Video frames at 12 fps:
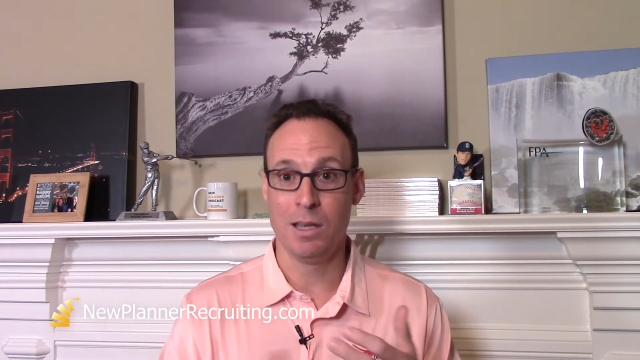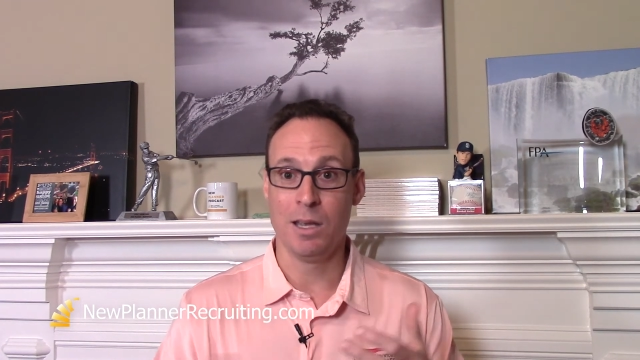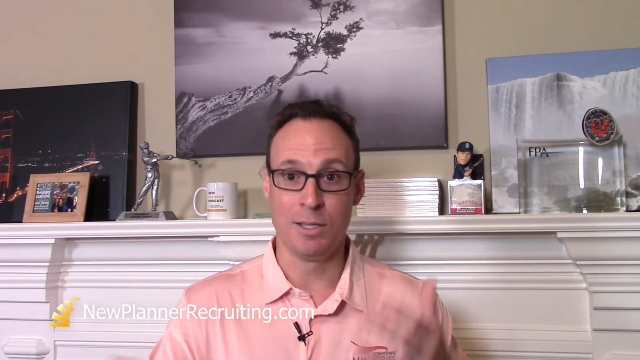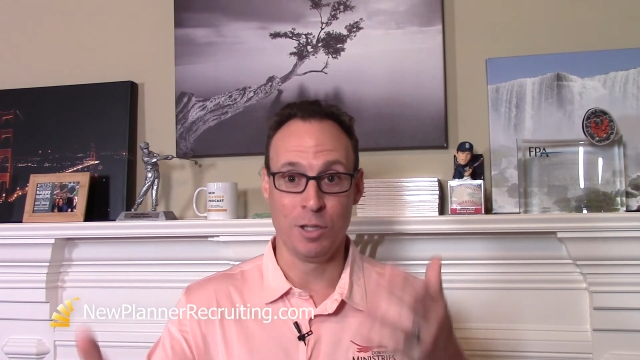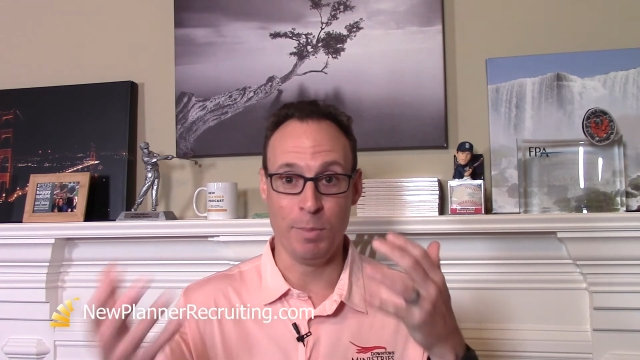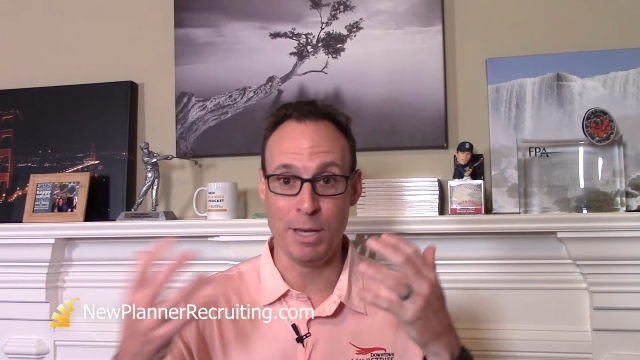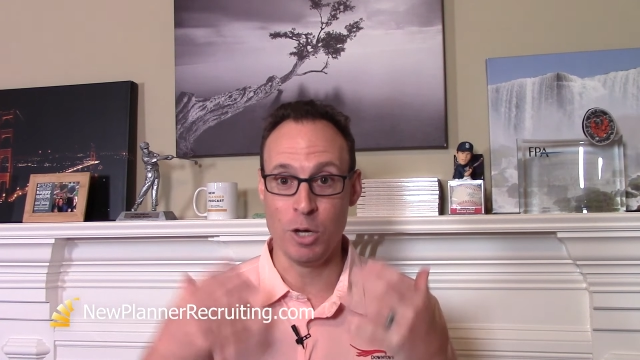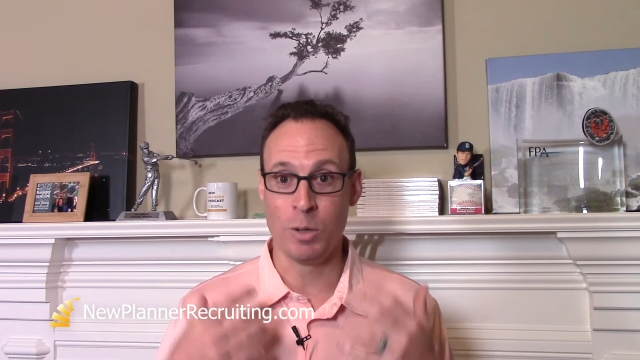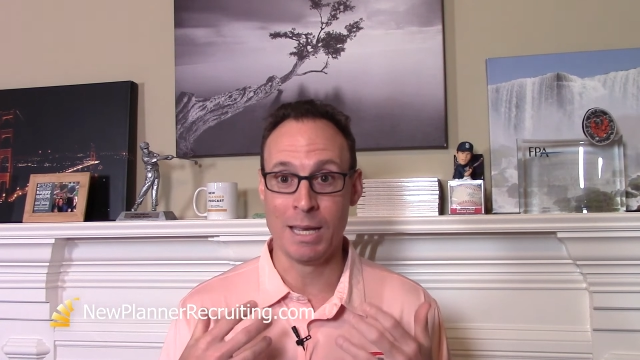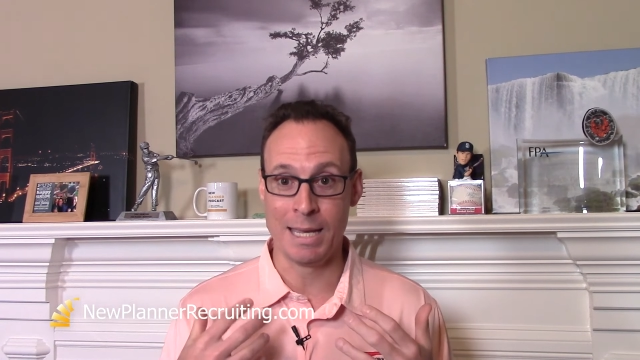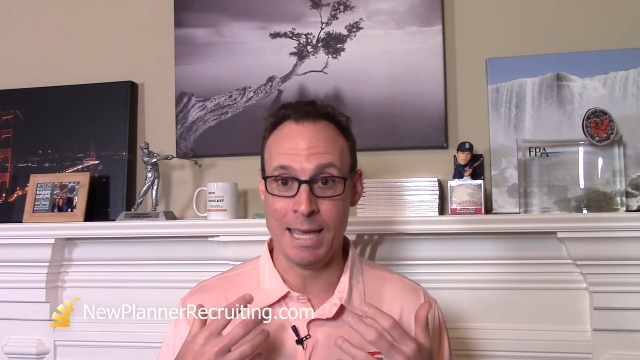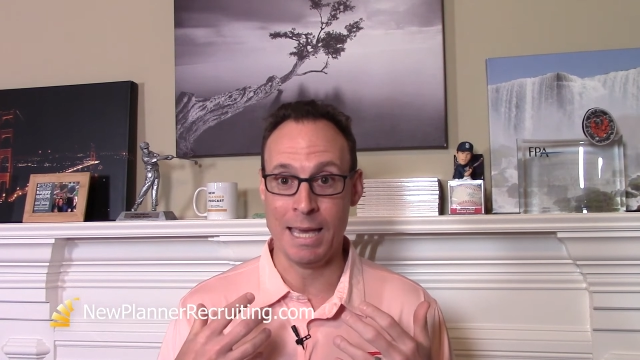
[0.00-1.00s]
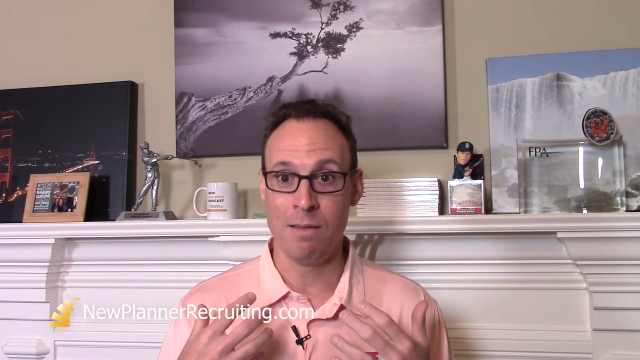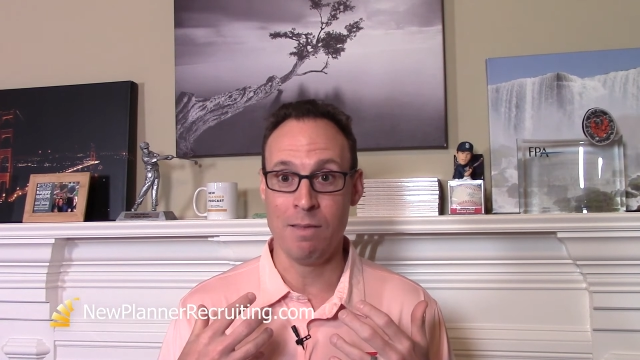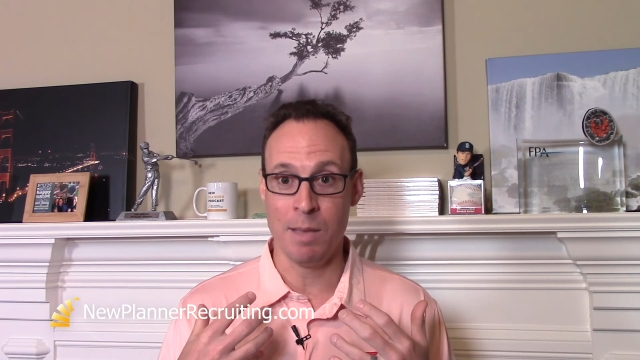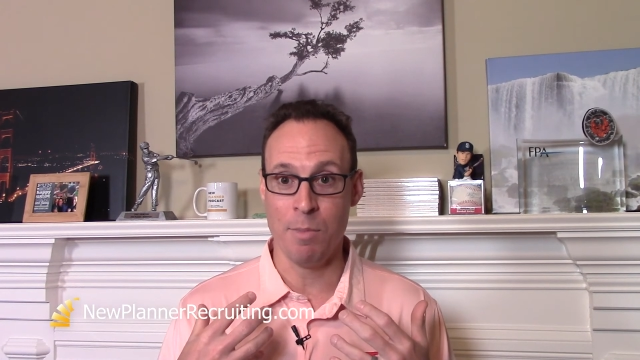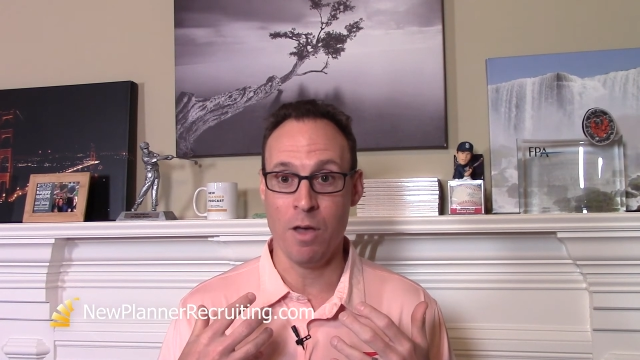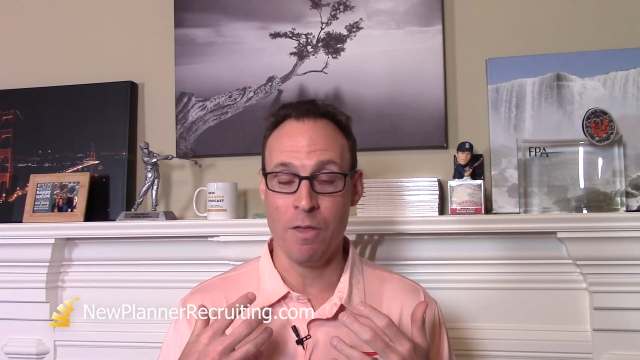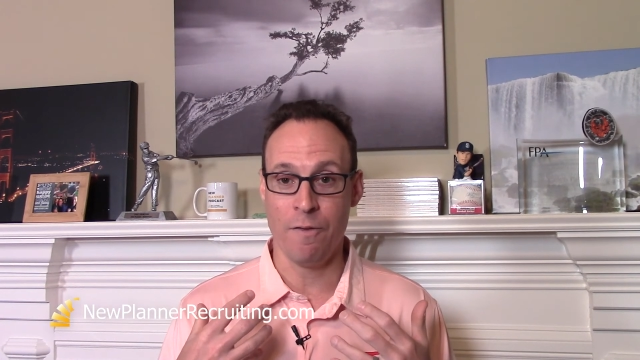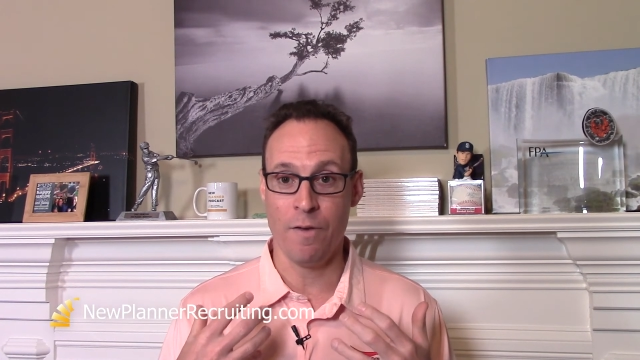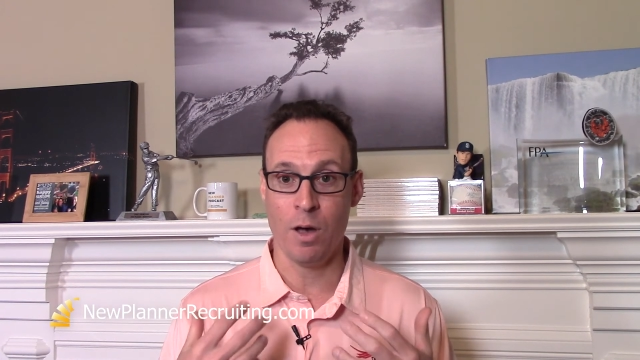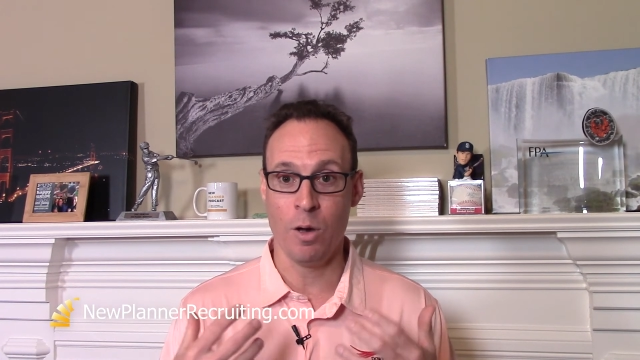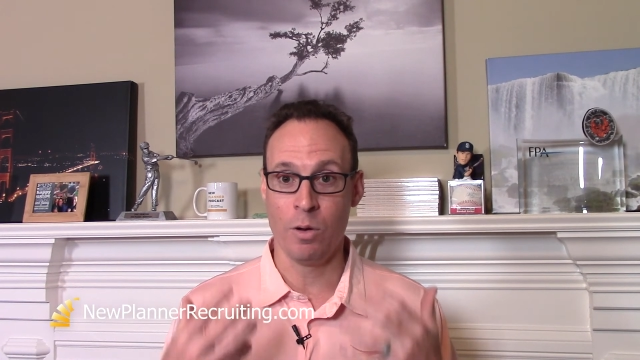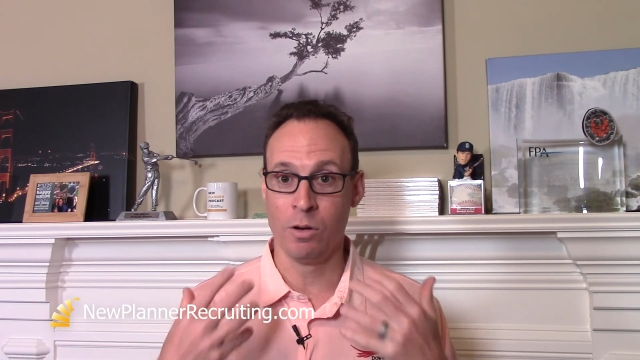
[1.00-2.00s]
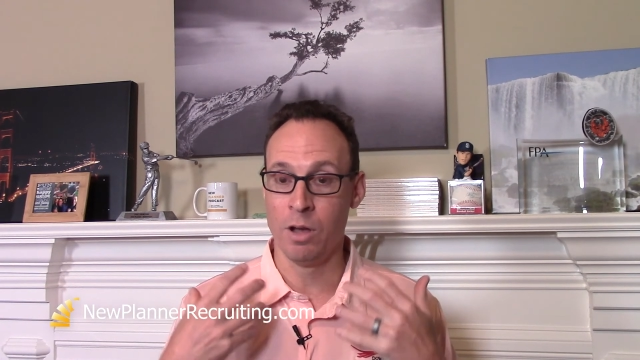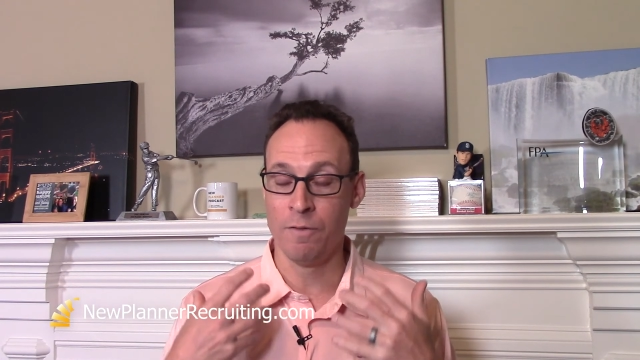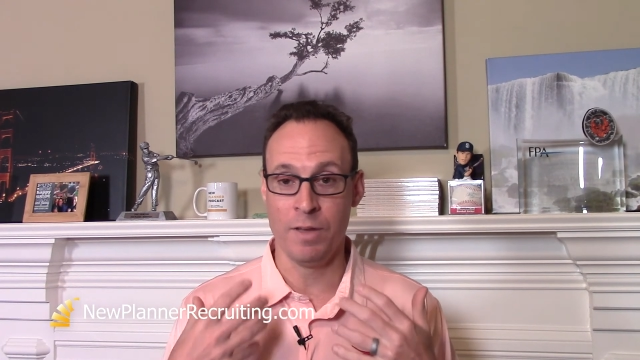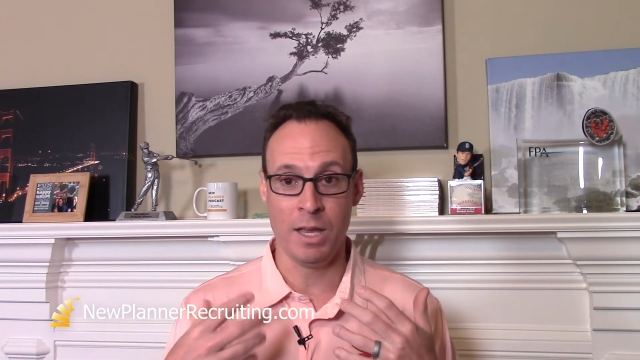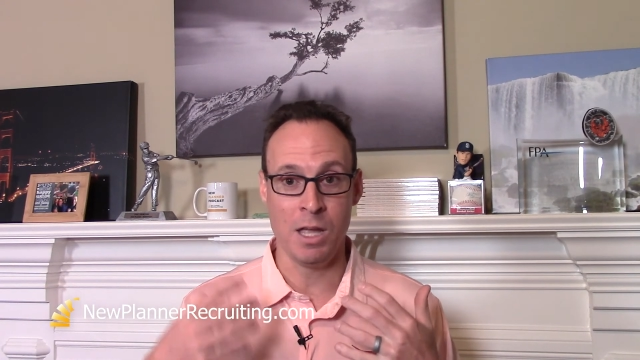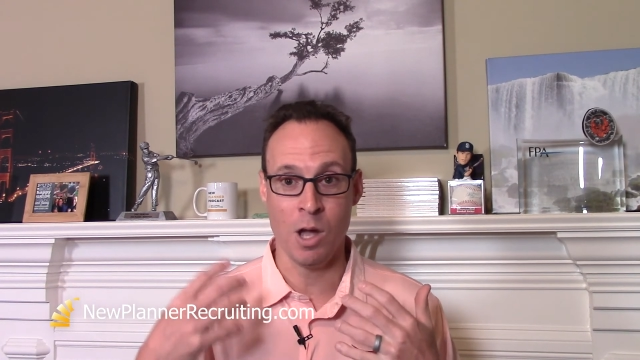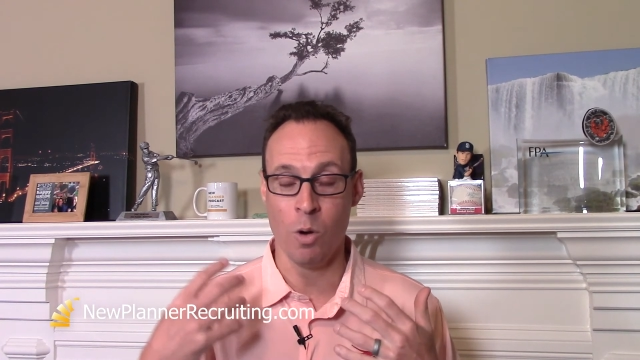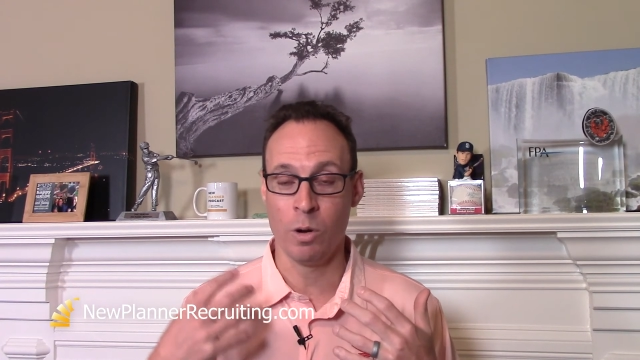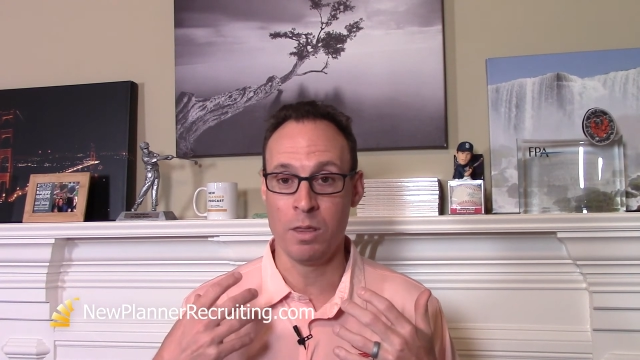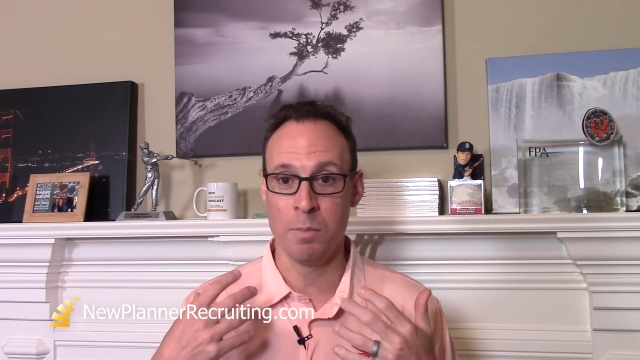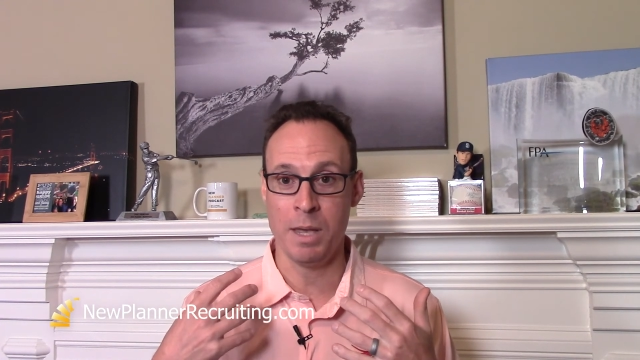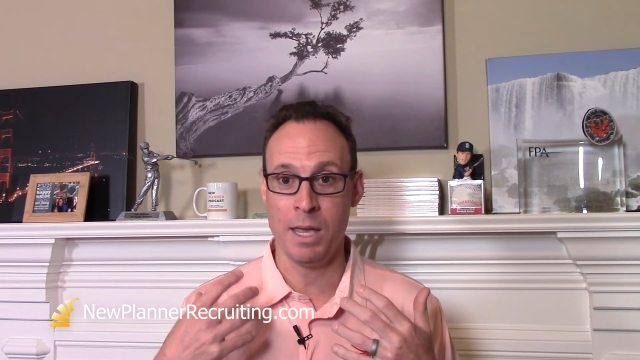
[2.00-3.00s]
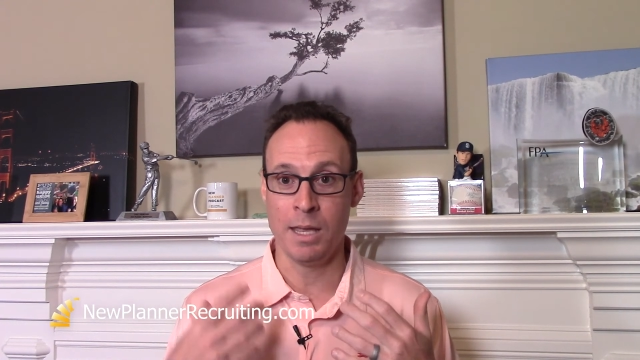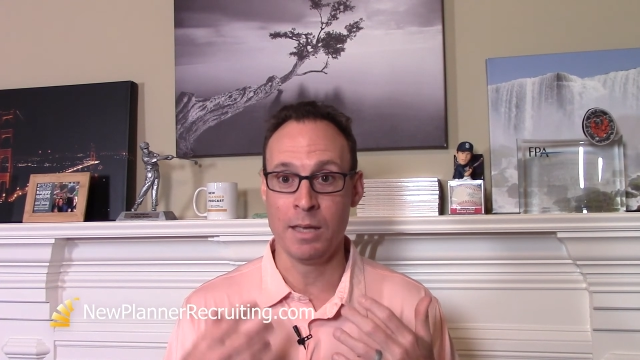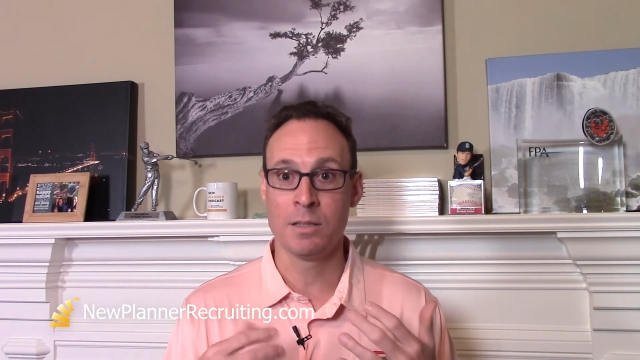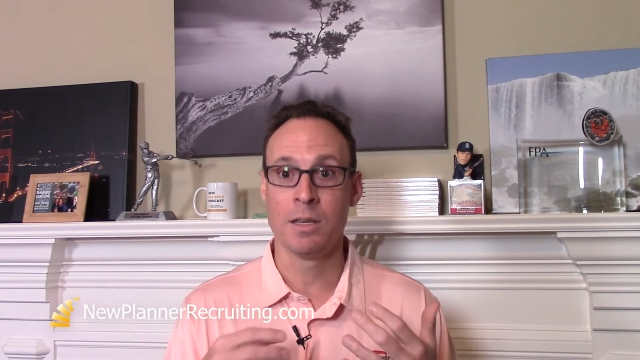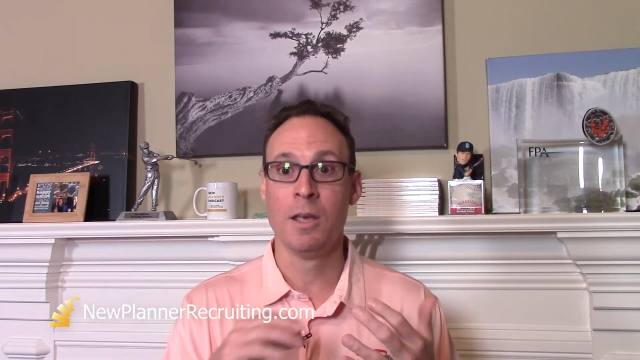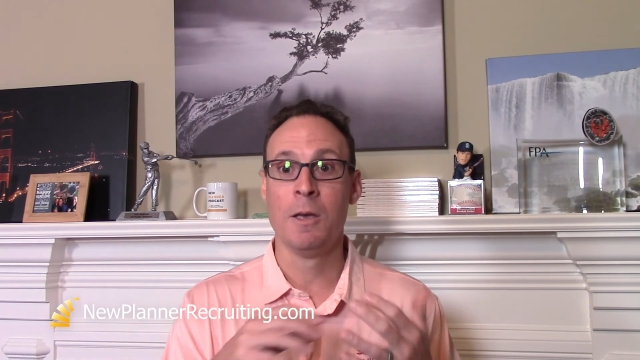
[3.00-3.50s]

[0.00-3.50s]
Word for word: Assuming you can get them on the phone or on video or in the meetings,